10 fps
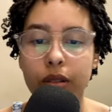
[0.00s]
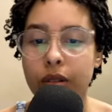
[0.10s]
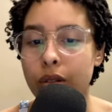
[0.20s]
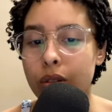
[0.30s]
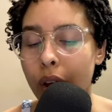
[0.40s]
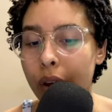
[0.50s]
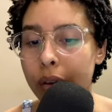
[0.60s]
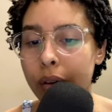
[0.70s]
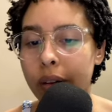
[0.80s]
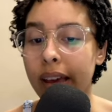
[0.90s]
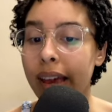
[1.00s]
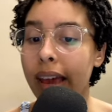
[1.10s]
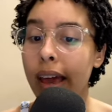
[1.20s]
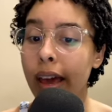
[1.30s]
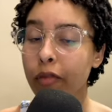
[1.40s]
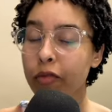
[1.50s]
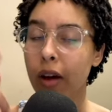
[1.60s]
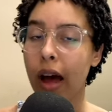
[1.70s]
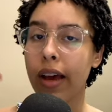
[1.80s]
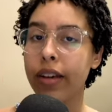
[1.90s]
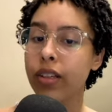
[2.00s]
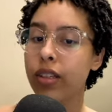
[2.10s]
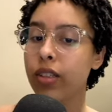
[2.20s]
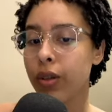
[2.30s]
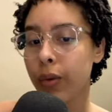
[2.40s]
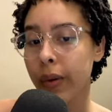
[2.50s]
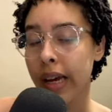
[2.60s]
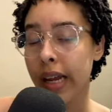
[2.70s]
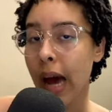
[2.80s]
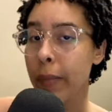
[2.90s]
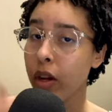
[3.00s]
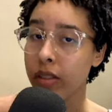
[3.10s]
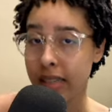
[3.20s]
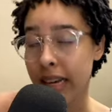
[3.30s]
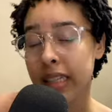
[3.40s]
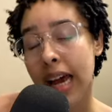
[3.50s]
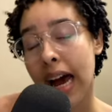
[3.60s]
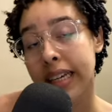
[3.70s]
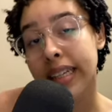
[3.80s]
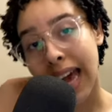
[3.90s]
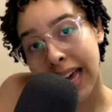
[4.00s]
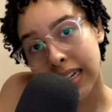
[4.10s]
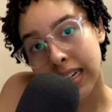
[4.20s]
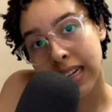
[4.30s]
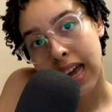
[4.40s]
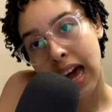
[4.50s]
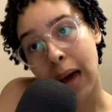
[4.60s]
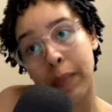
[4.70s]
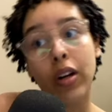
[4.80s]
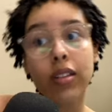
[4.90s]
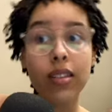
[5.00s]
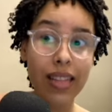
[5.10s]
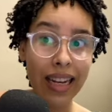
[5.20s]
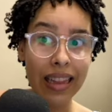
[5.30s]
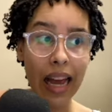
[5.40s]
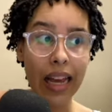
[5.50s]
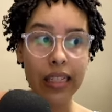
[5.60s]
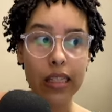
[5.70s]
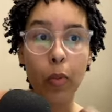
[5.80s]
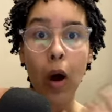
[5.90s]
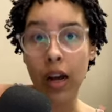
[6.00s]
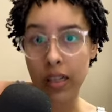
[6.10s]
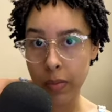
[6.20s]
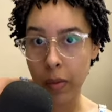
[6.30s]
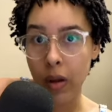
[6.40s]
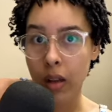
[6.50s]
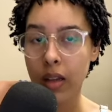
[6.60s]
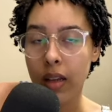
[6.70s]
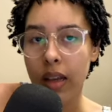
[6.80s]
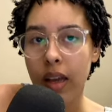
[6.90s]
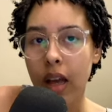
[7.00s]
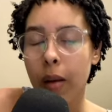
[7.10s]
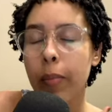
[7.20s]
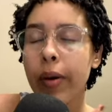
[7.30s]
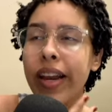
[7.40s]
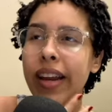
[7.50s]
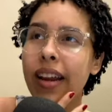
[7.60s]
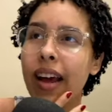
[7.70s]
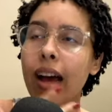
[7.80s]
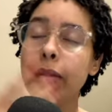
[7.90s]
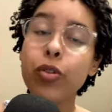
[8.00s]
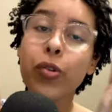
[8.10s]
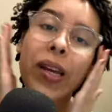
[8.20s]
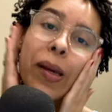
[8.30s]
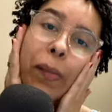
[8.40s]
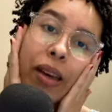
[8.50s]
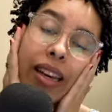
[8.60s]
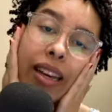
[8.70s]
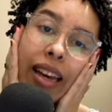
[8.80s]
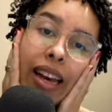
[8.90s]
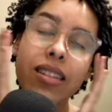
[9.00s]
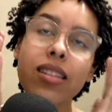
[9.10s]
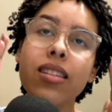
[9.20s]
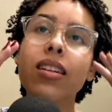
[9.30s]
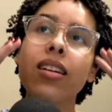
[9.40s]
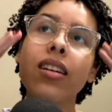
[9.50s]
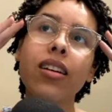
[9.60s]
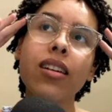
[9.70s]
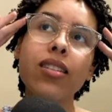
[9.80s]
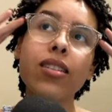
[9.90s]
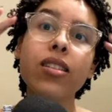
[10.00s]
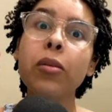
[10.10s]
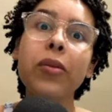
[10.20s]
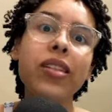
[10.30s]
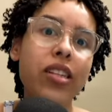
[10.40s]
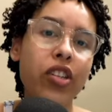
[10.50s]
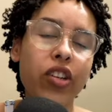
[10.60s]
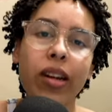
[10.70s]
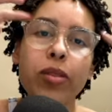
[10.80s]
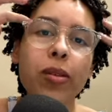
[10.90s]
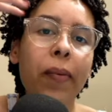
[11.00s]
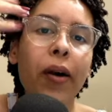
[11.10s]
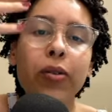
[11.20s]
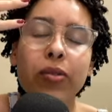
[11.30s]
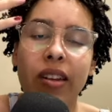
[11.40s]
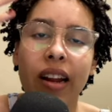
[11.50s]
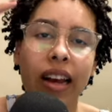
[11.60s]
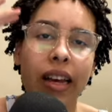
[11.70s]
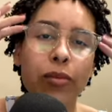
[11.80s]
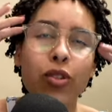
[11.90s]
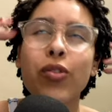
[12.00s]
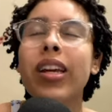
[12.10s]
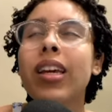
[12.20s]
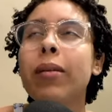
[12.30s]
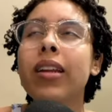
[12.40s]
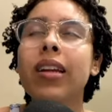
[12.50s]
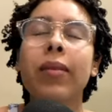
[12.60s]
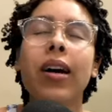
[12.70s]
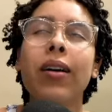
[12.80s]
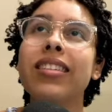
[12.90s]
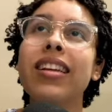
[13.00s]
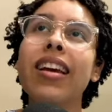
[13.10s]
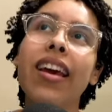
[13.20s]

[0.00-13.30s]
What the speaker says: so if I could do it, I'm not saying that I can, I'm not saying that it's possible, but I'm dreaming. It's a supposition. I'm supposing I am dreaming about it.